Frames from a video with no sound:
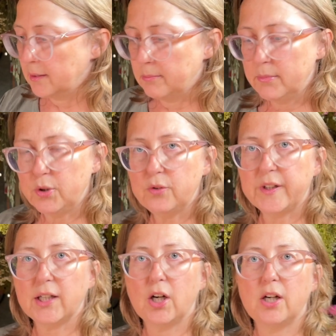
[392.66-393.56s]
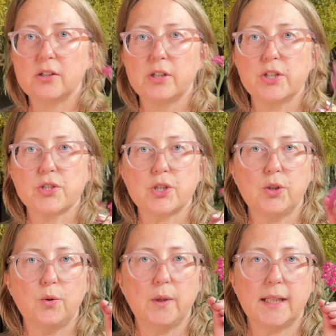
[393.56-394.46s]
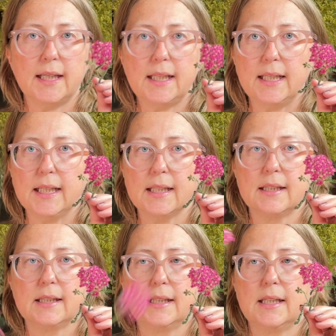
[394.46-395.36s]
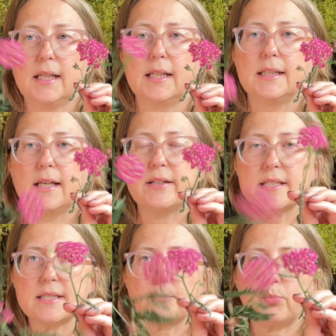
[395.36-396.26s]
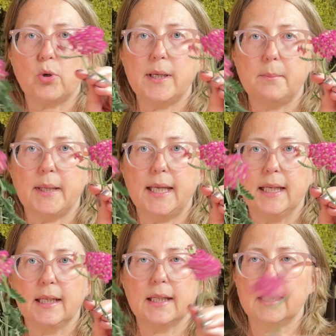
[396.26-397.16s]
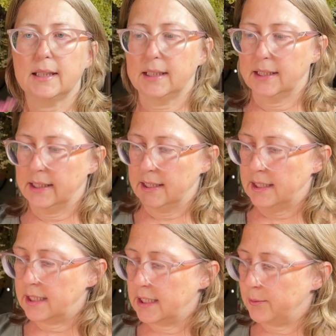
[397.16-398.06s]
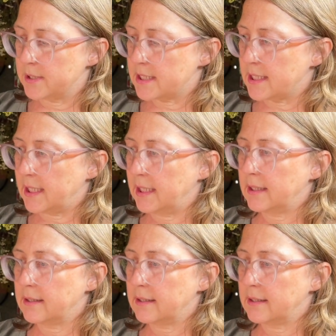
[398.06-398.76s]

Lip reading: Moving on to Achillea. Now this is a bright pink, I would say.